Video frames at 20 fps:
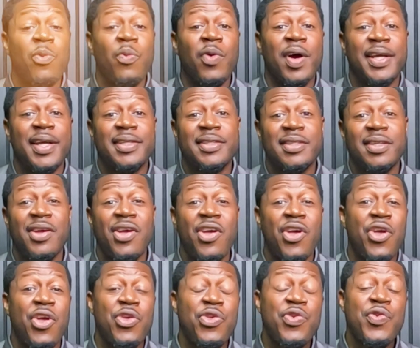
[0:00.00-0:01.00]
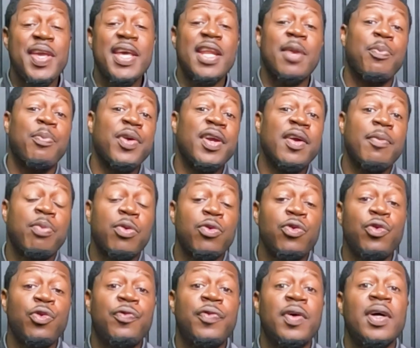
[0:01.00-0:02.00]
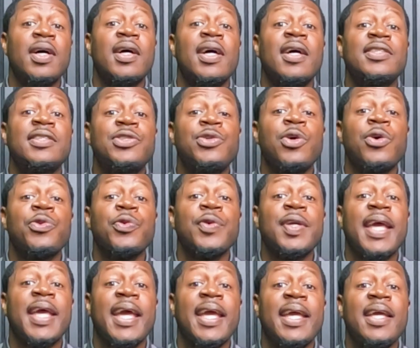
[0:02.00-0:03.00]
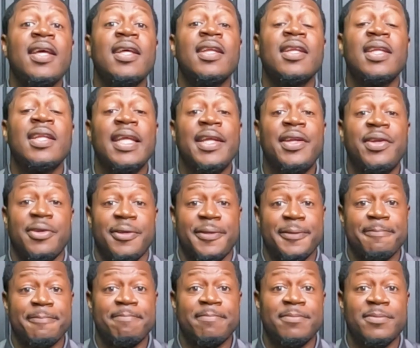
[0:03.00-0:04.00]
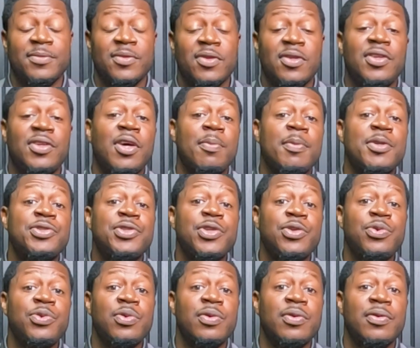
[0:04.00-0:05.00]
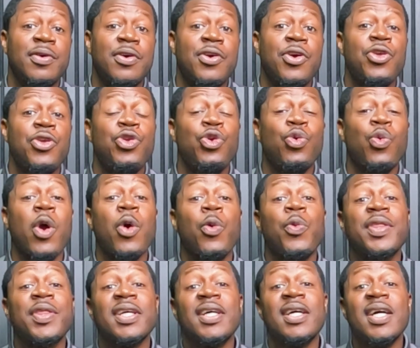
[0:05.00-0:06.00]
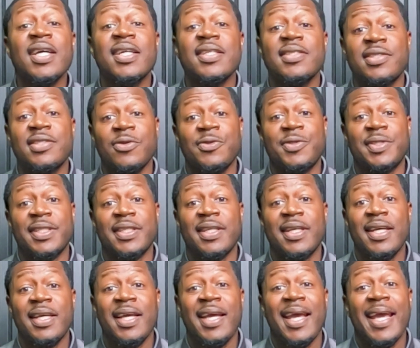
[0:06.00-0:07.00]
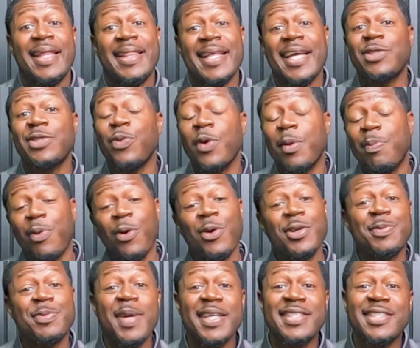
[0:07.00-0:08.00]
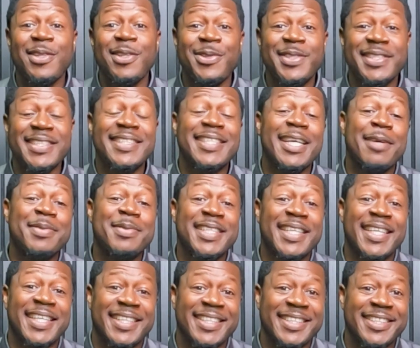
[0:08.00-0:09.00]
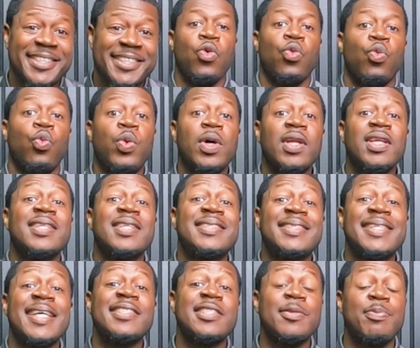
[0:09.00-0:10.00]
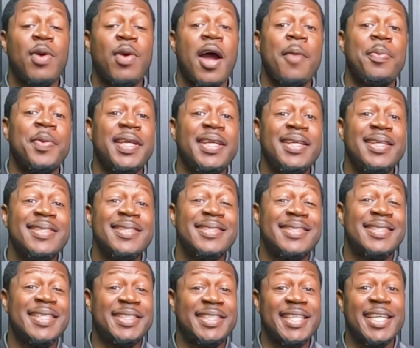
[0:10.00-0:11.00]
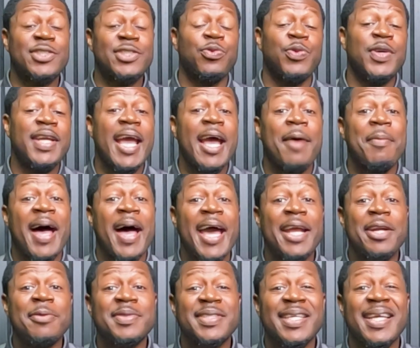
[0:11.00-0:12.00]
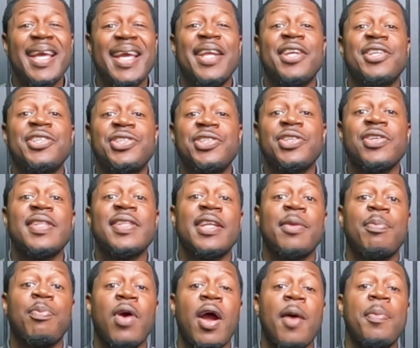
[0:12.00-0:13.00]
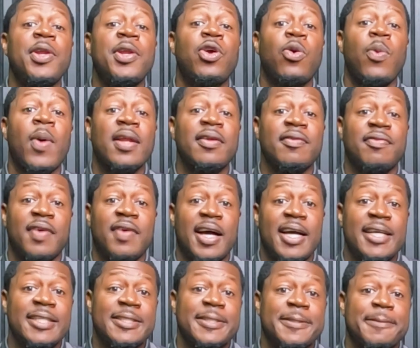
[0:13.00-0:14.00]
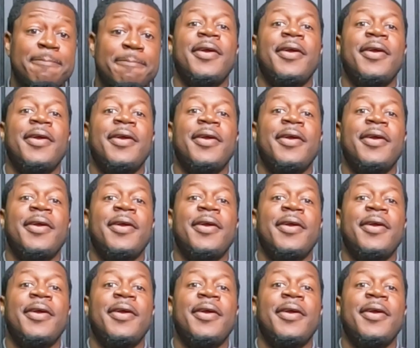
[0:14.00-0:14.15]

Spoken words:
1, you get a pre-approved 203k lender. Number 2, you work with a HUD consultant, and that's where ProInspect Solutions steps in. We'll assess the property, suggest rehab items, and ensure that the property qualifies.